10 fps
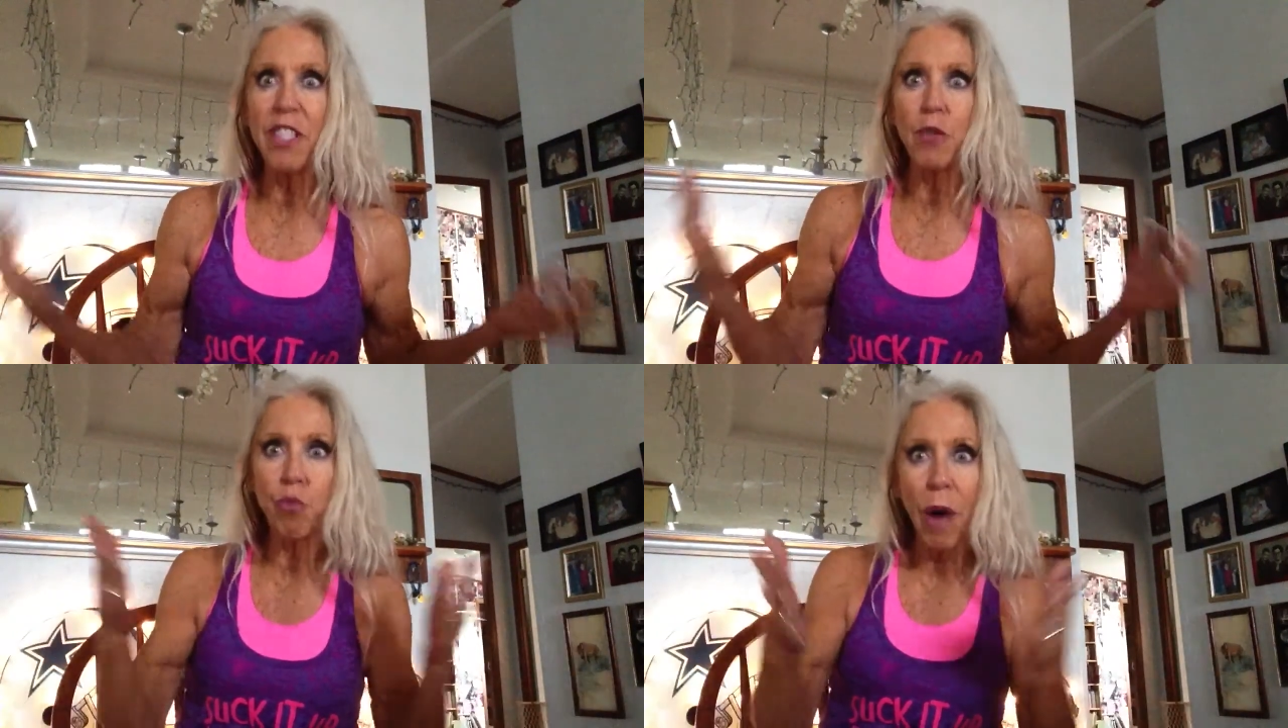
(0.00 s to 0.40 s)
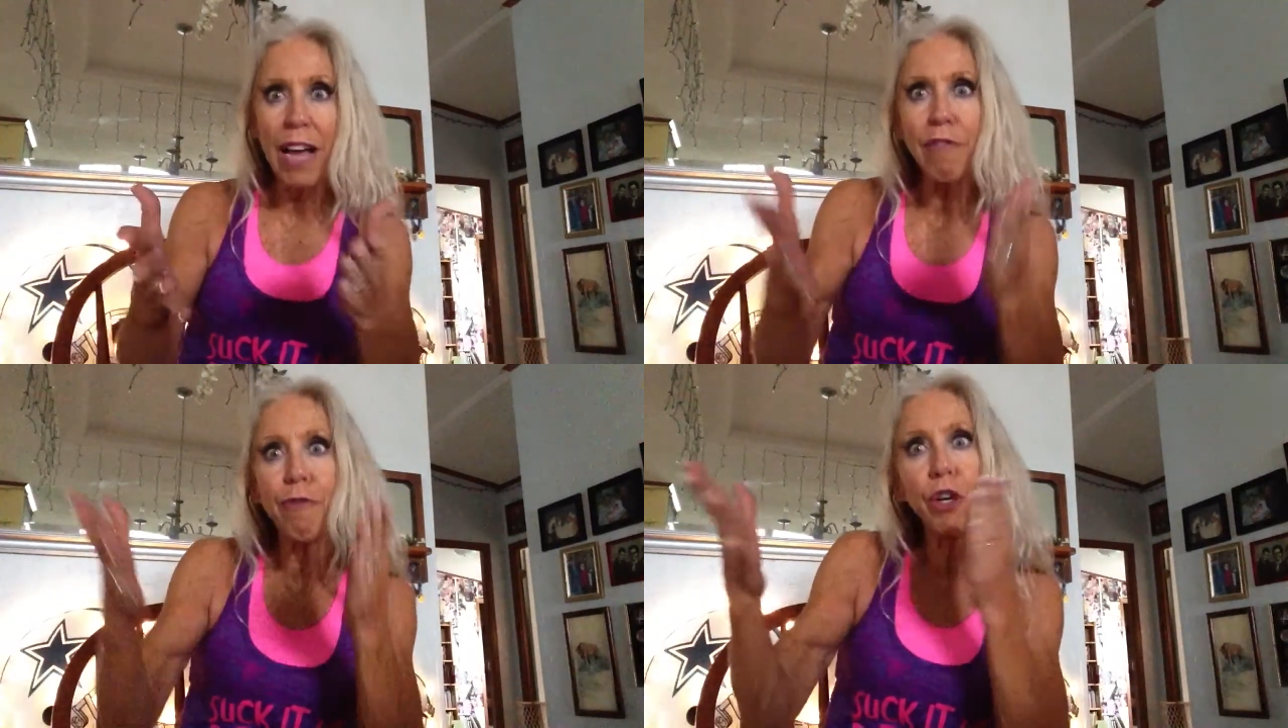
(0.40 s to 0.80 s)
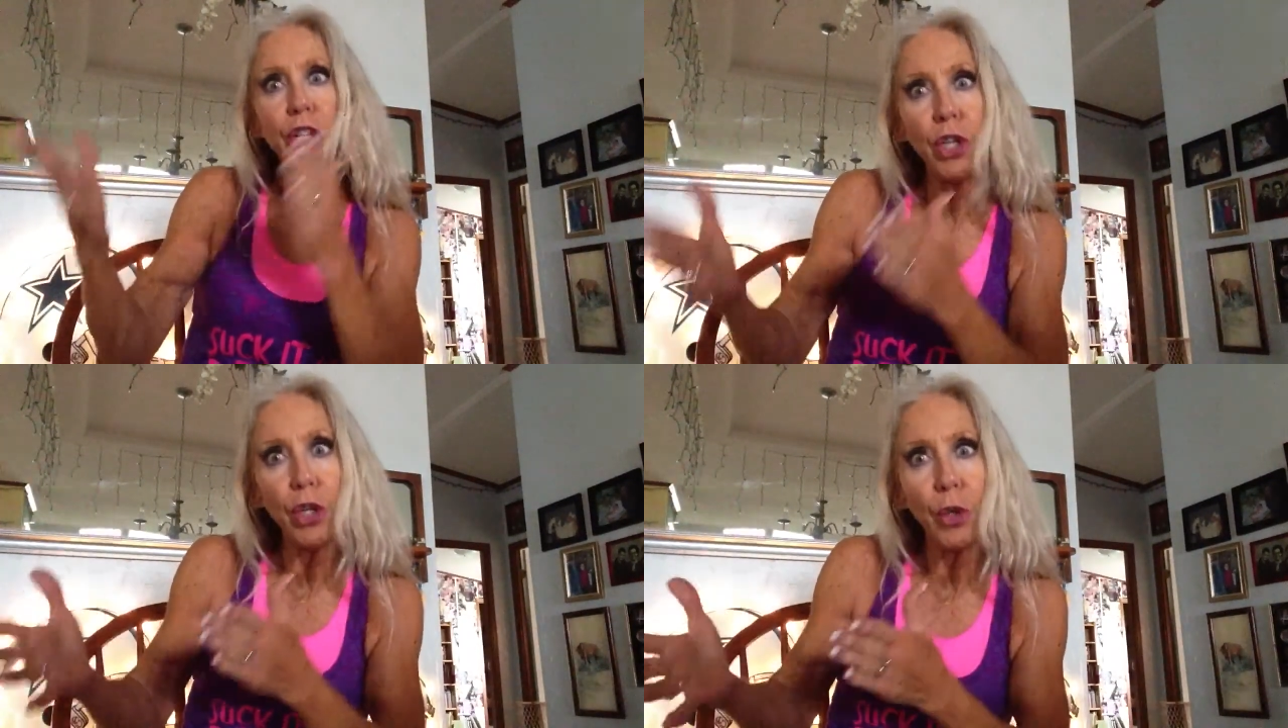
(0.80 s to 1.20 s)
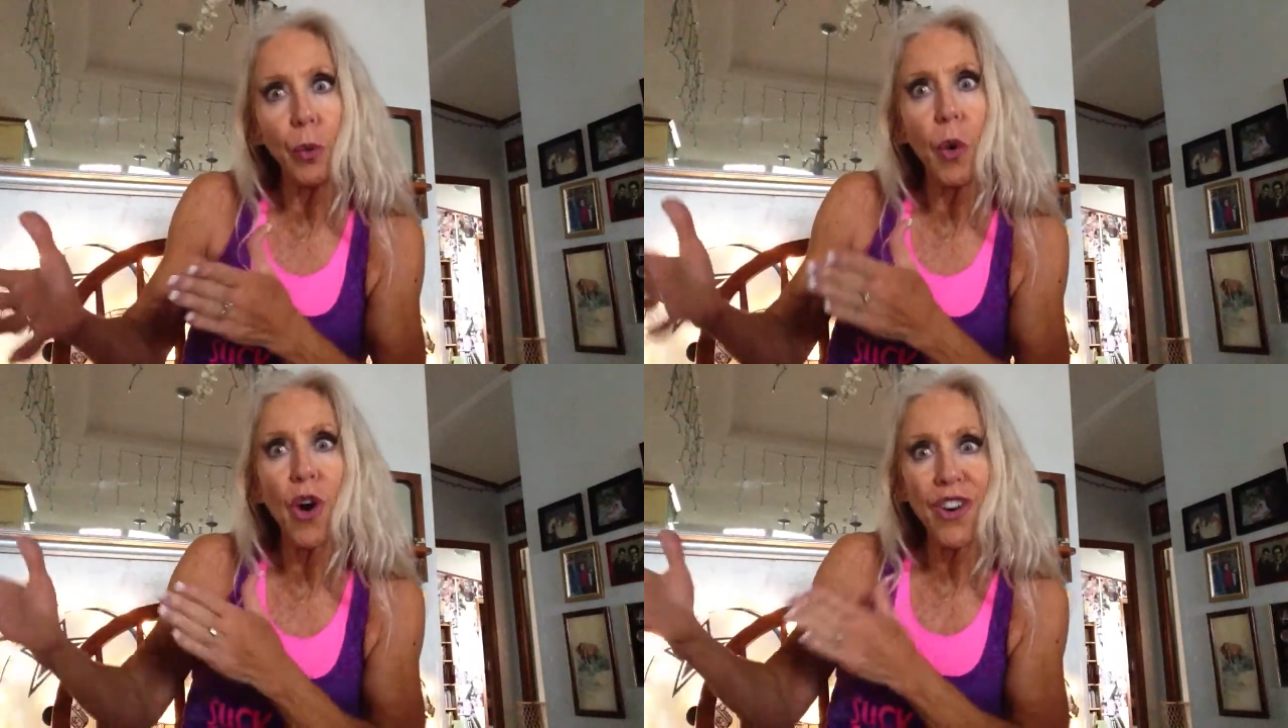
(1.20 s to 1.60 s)
it's right for
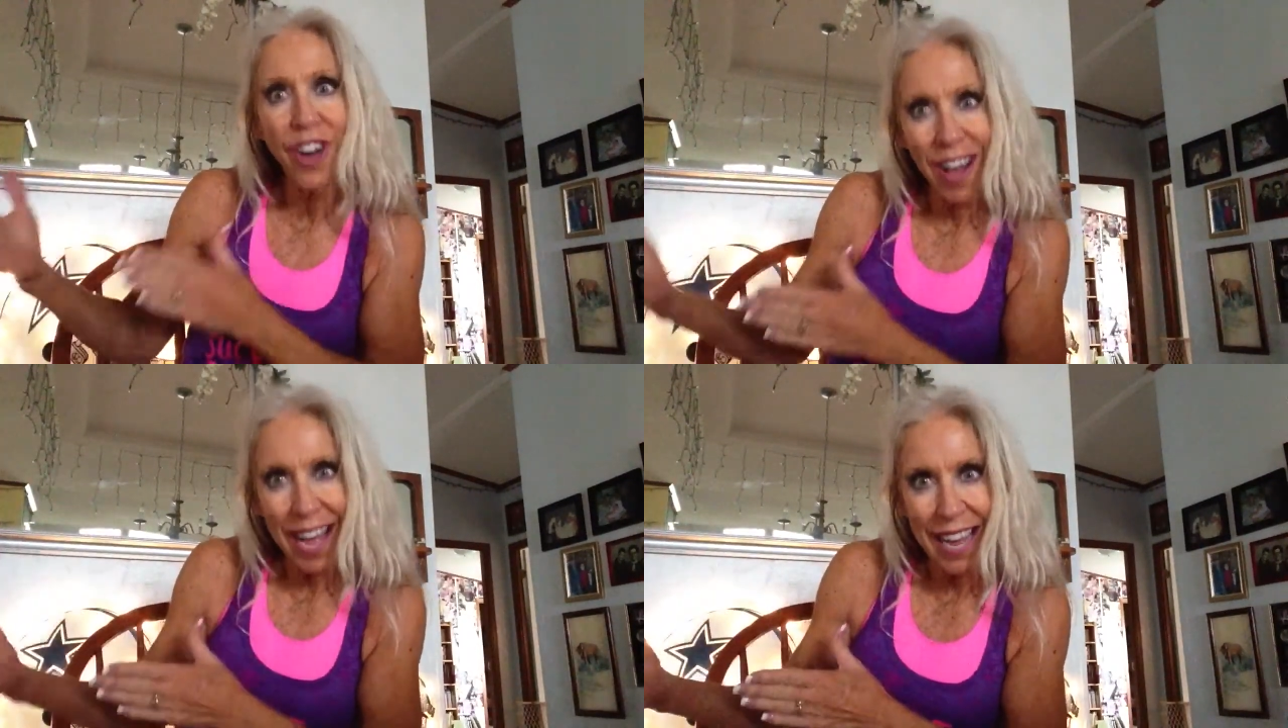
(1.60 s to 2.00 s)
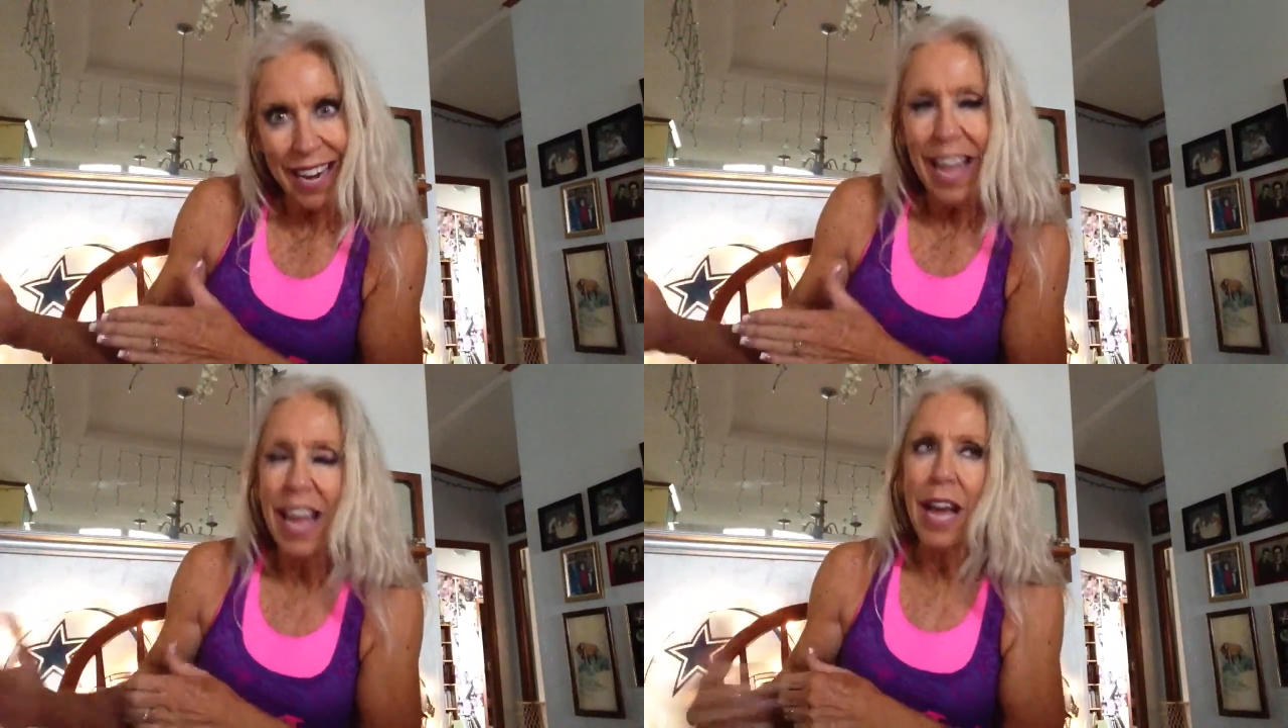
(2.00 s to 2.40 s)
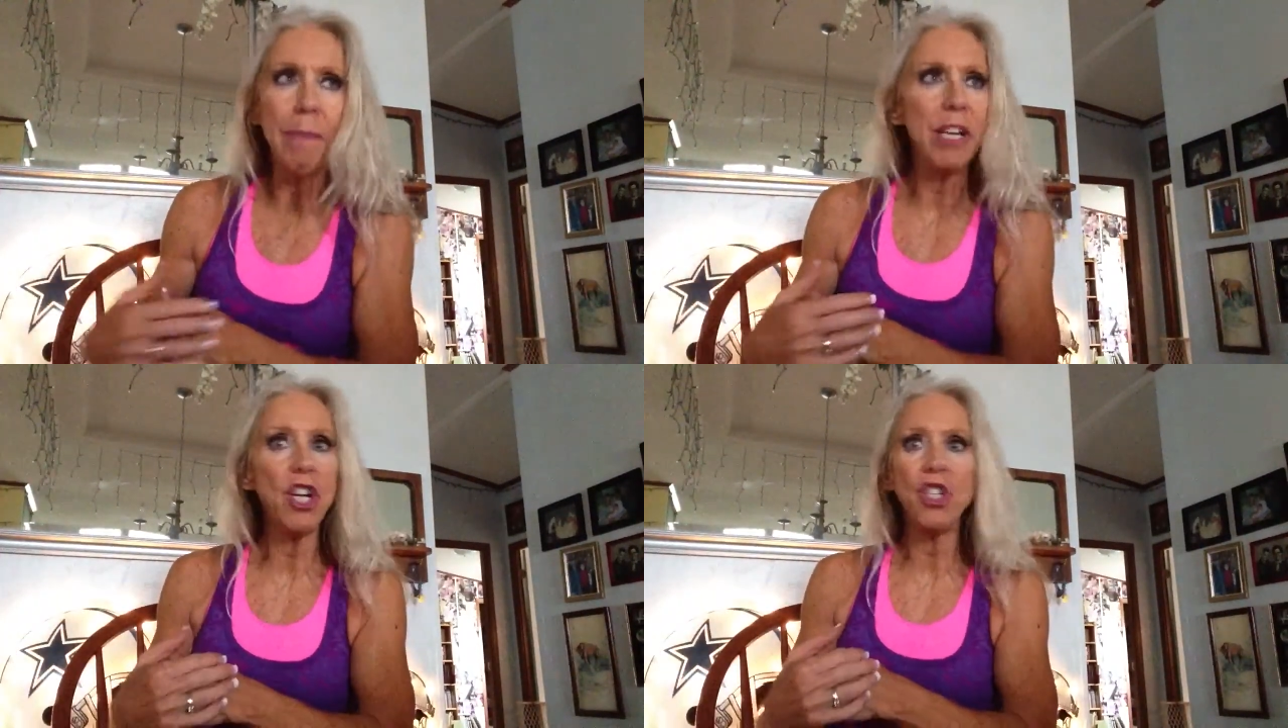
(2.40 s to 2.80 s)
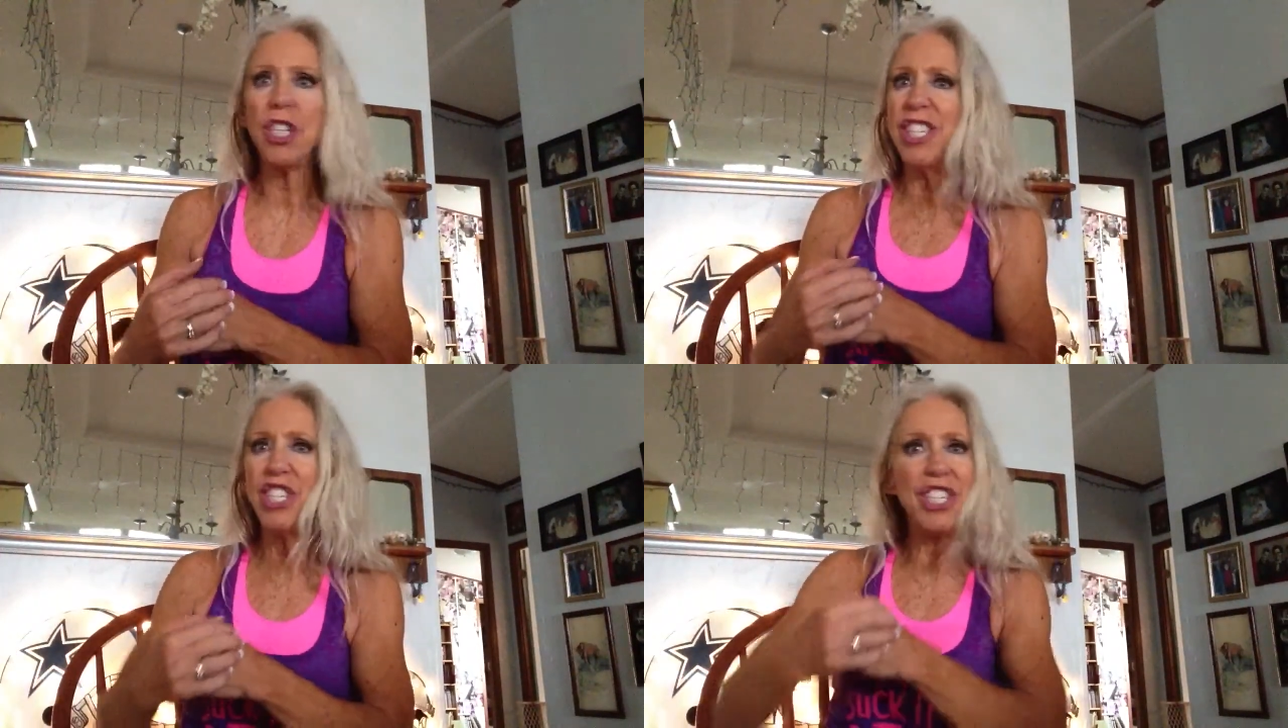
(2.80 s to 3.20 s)
you or not. I mean, you just